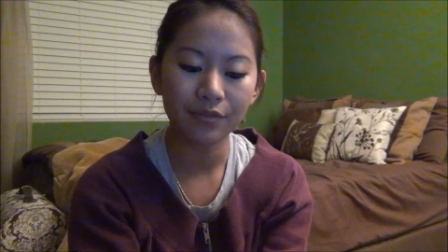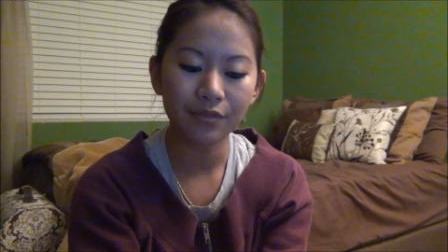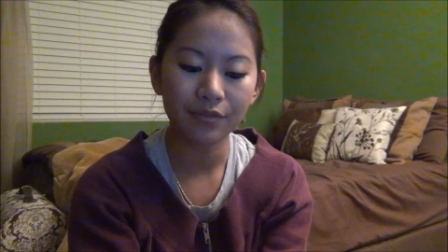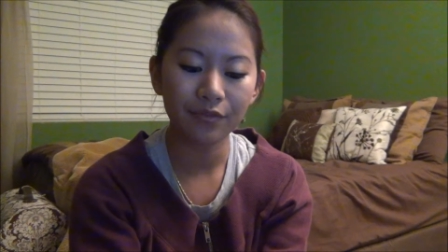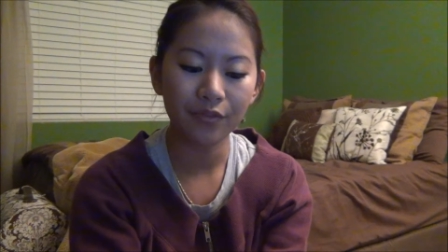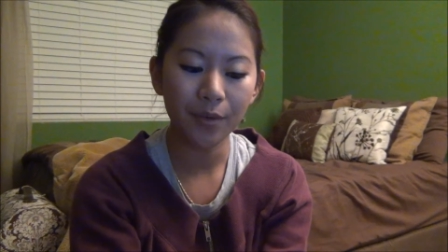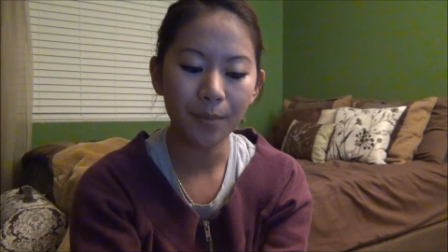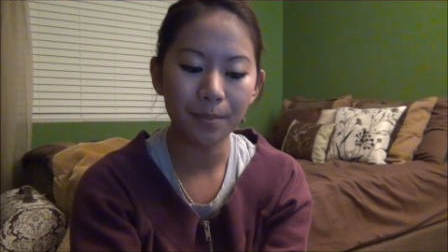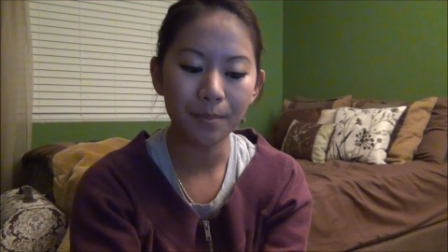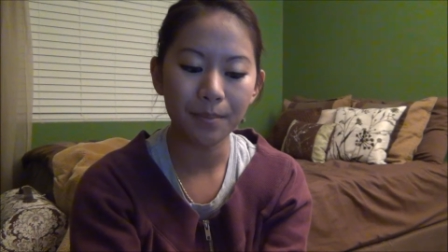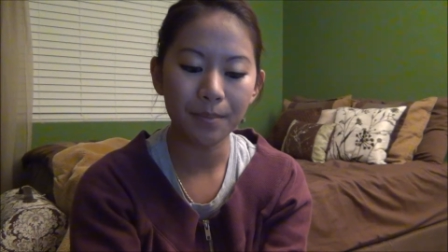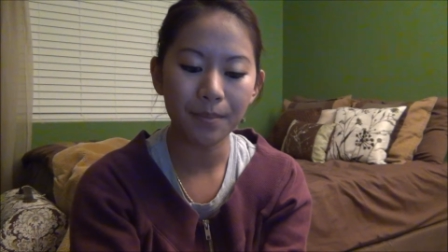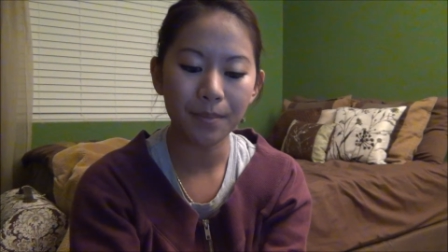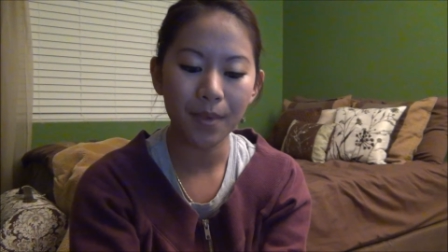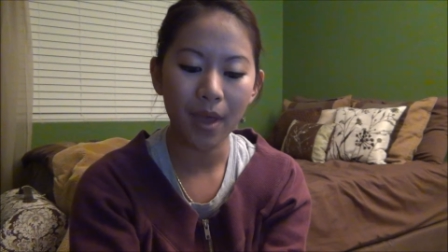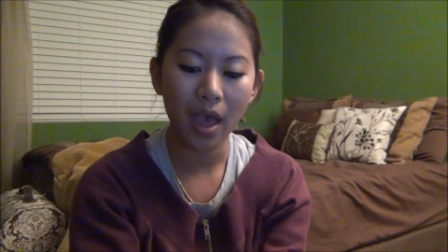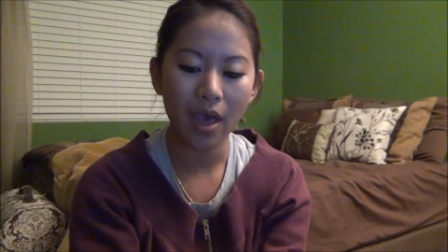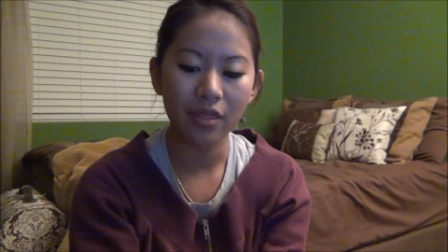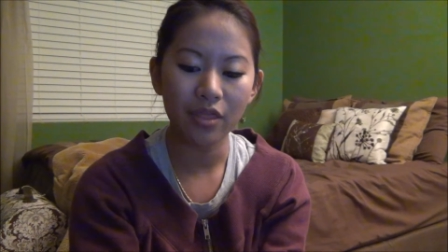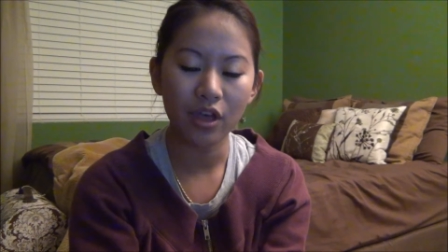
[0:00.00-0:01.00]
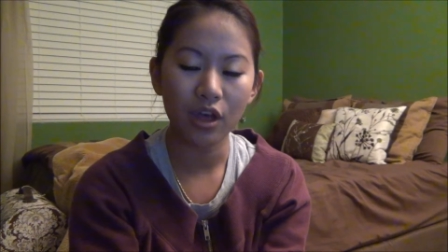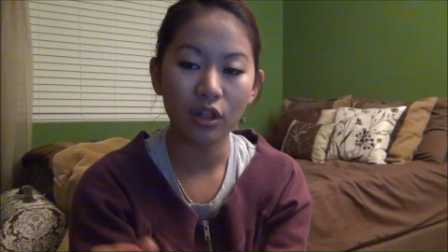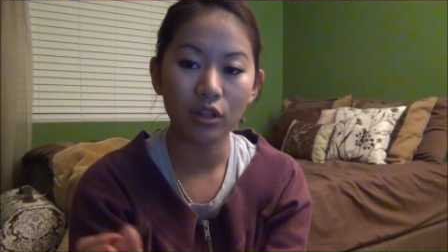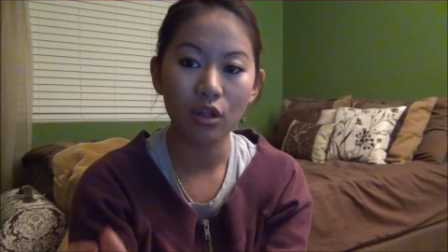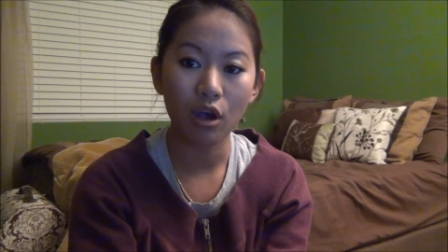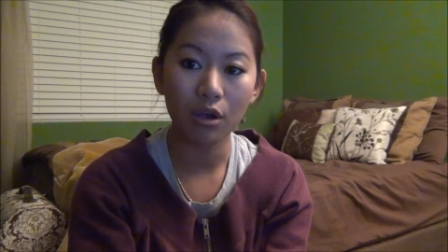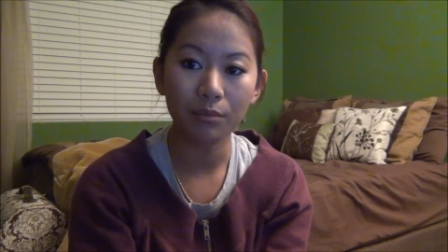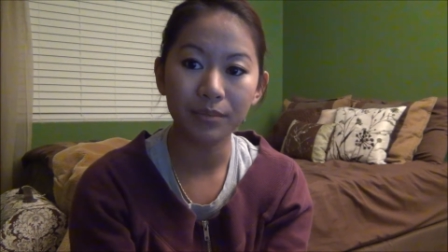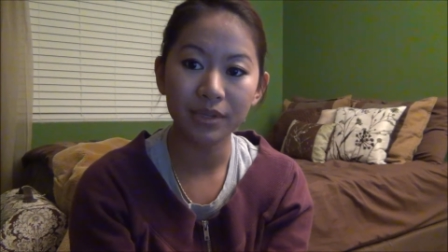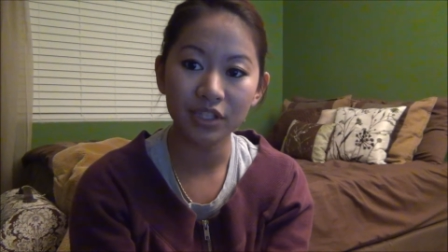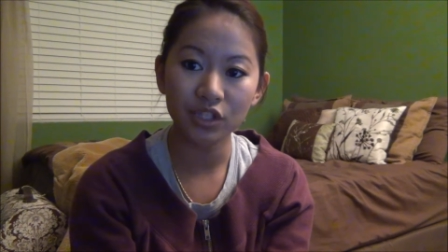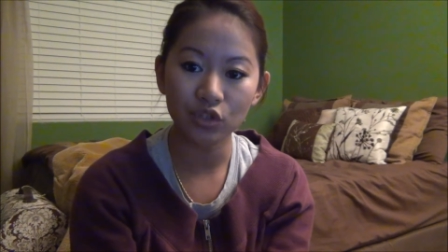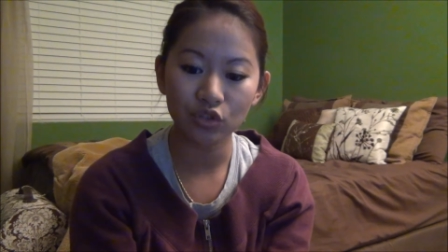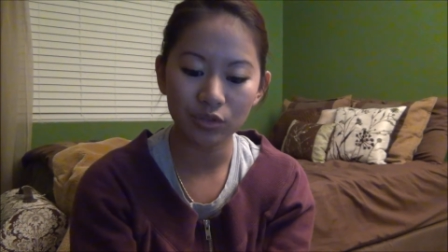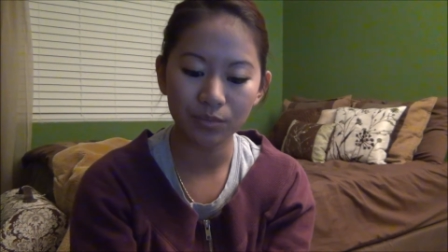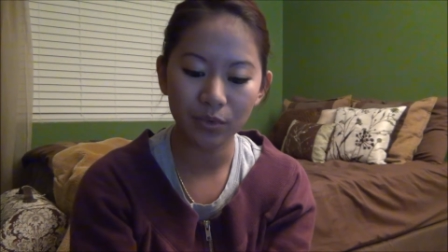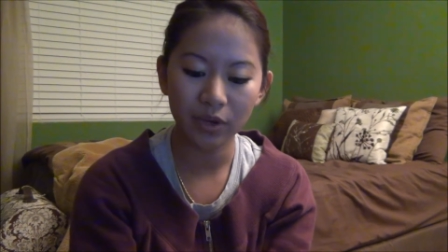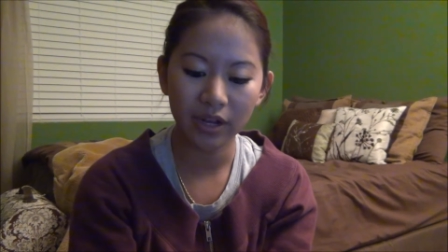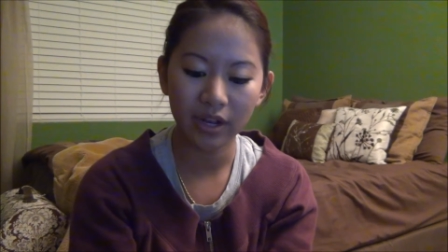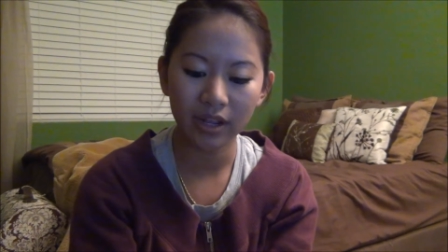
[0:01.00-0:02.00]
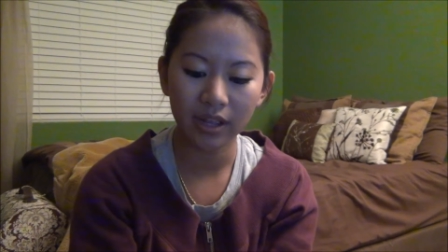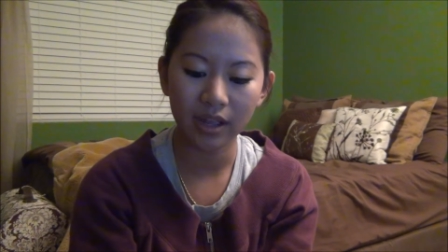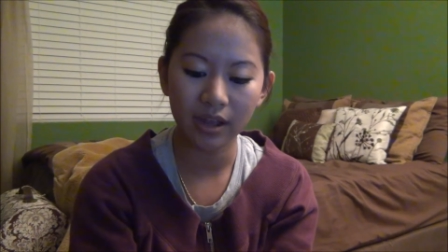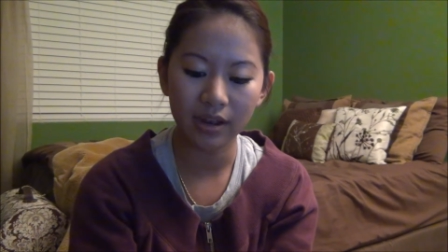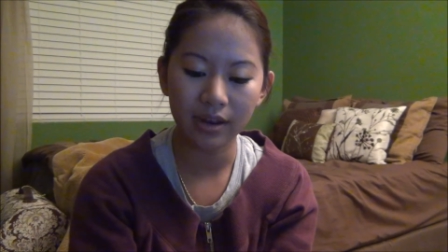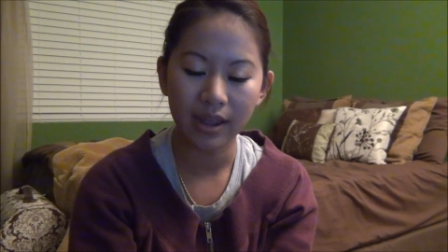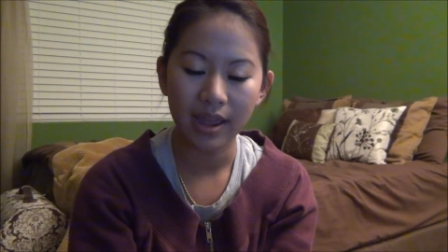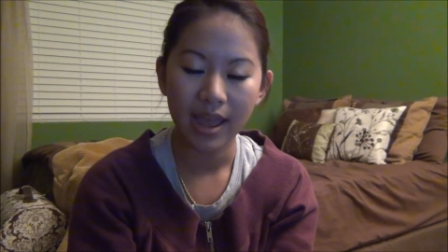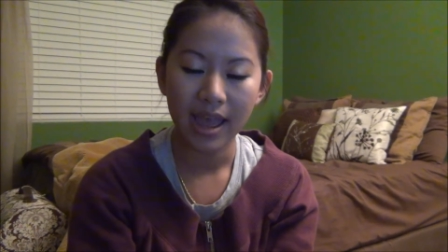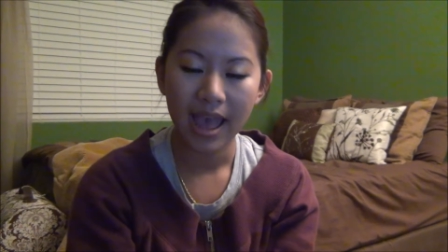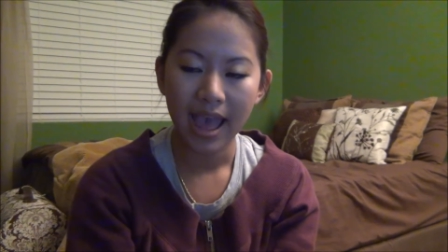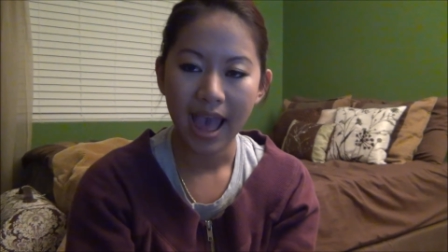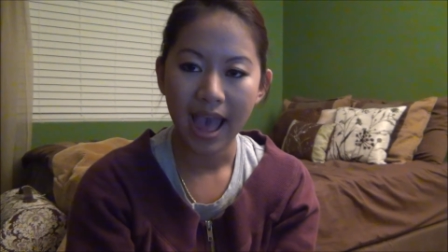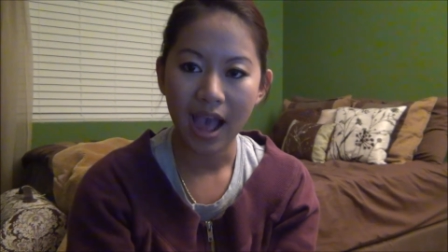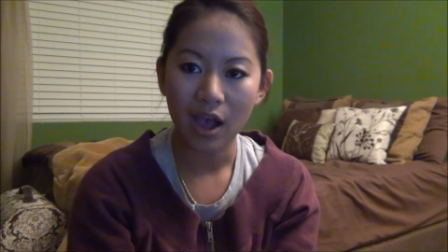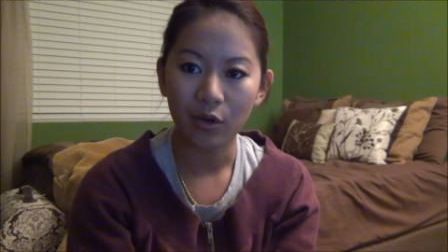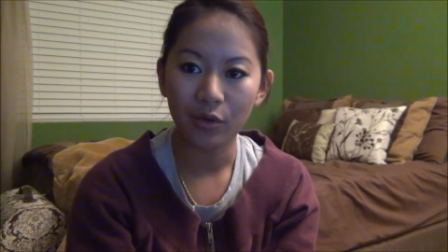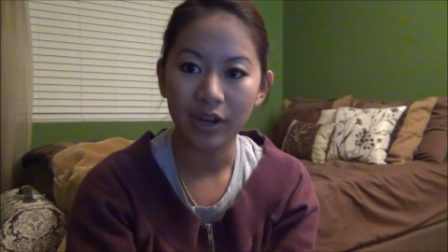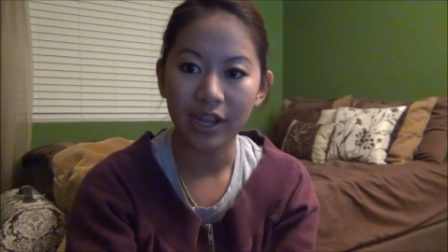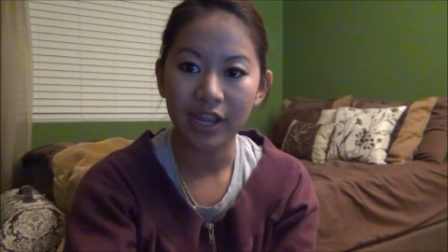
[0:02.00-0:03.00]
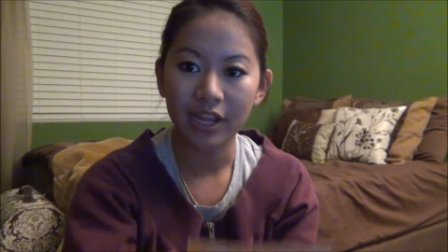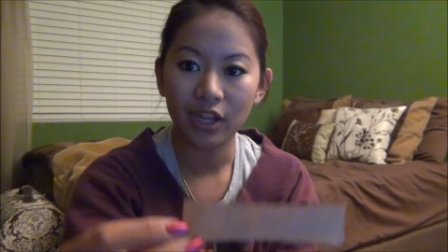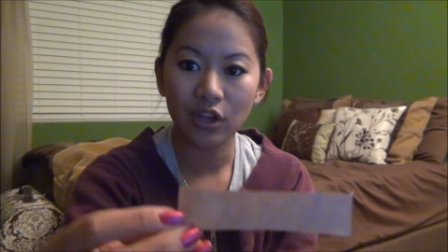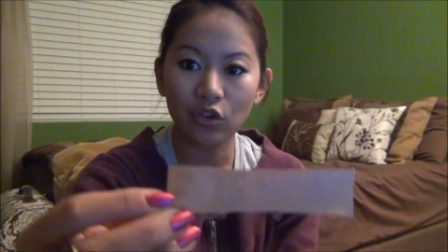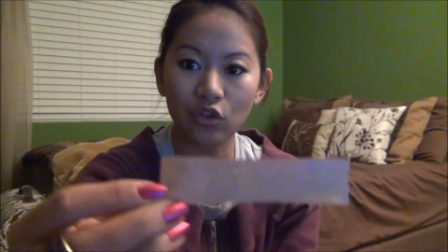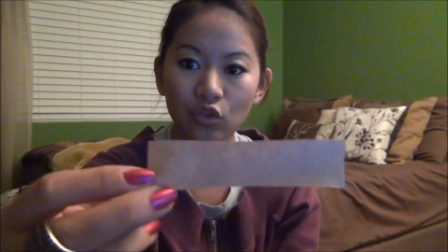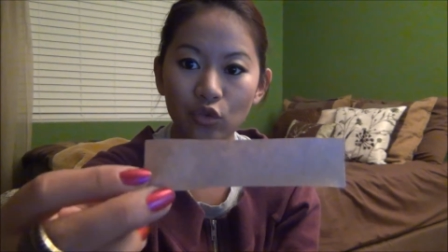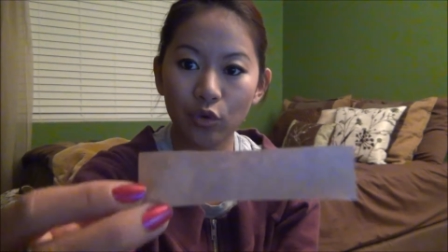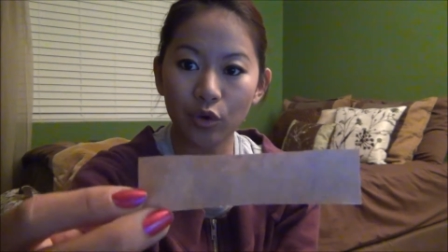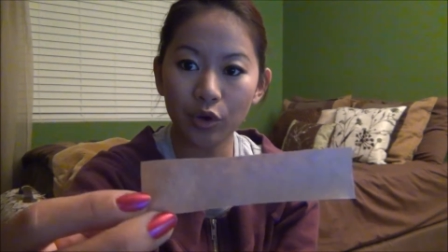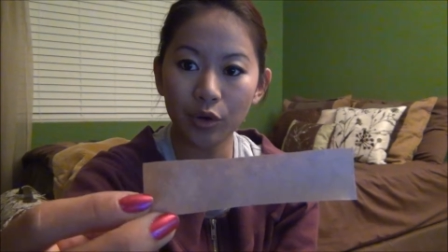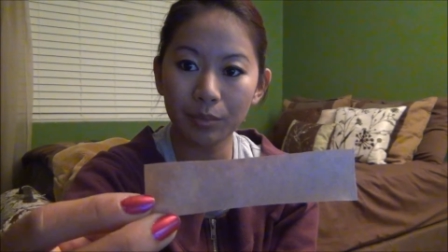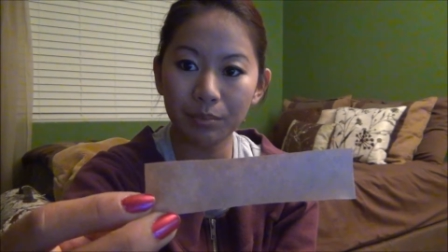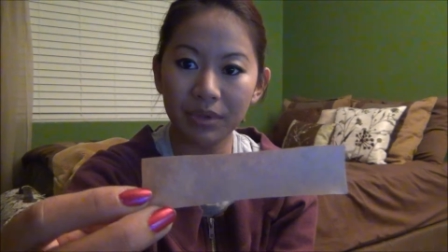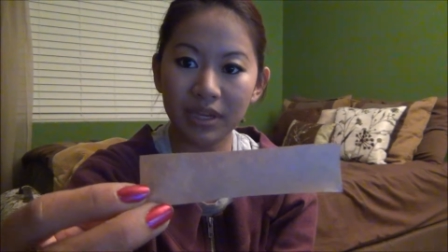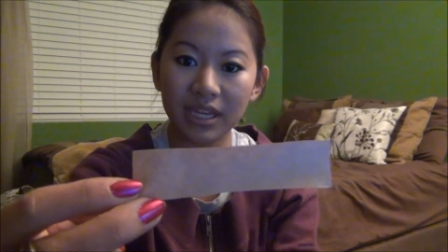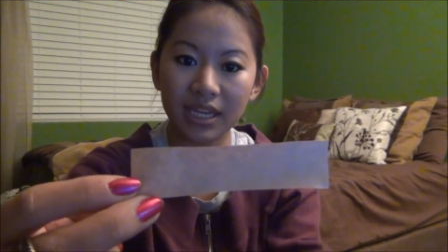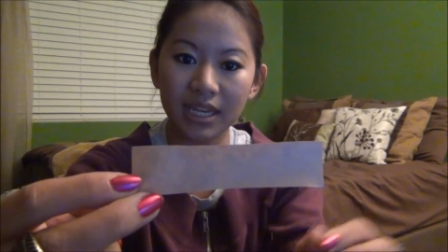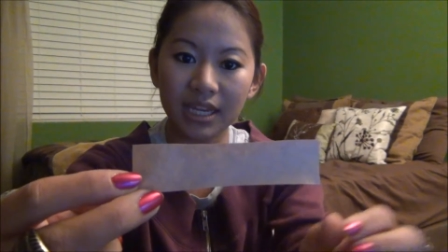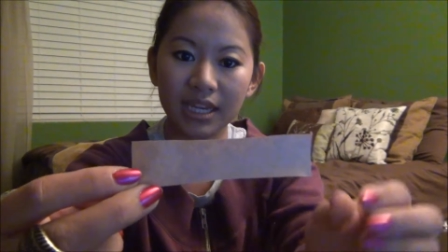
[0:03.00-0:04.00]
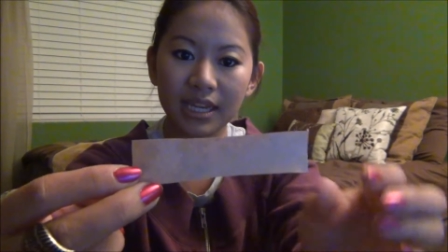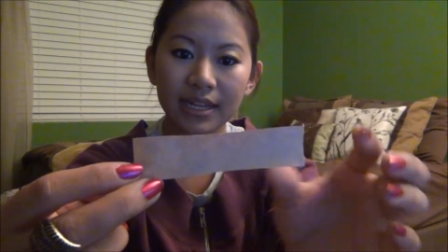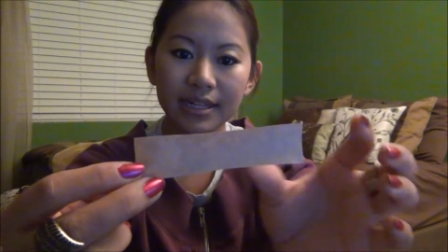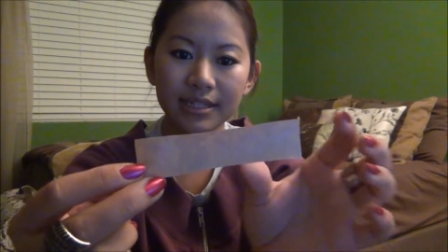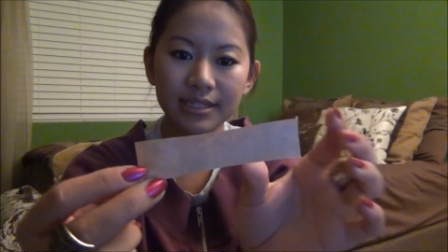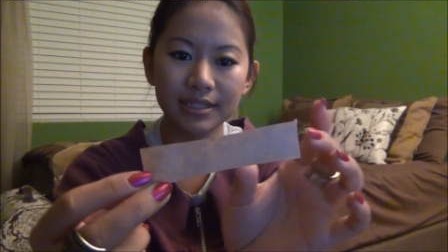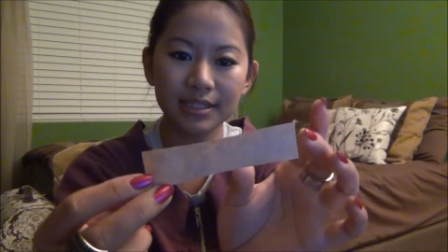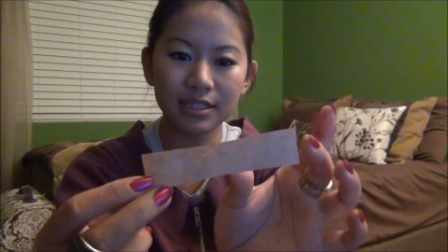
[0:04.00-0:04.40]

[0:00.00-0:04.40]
From the long piece of strip, you're going to cut out a shorter piece.